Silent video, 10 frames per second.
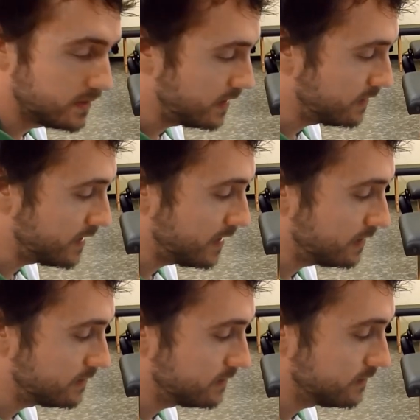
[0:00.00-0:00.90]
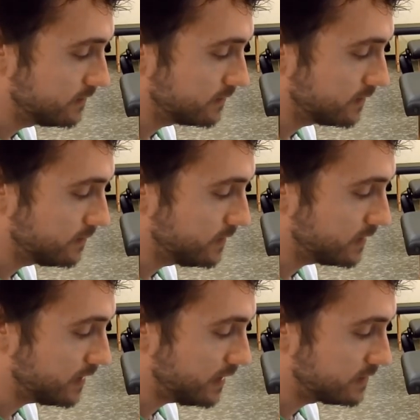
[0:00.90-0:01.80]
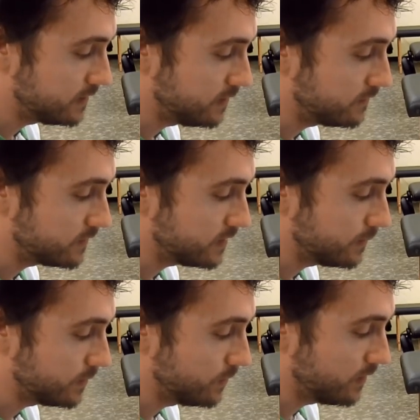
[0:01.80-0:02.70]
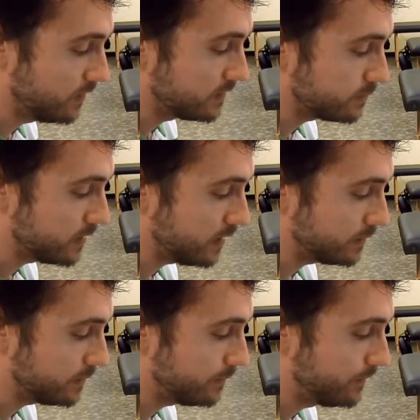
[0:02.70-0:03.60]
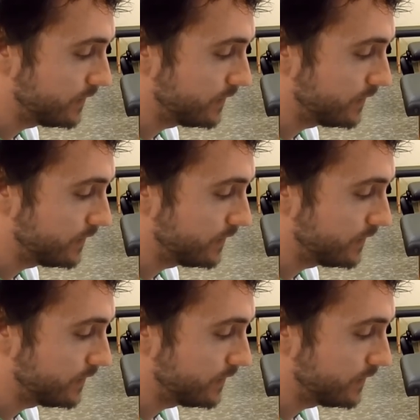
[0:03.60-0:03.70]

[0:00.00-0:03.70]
and that can be a godsend for someone with this problem.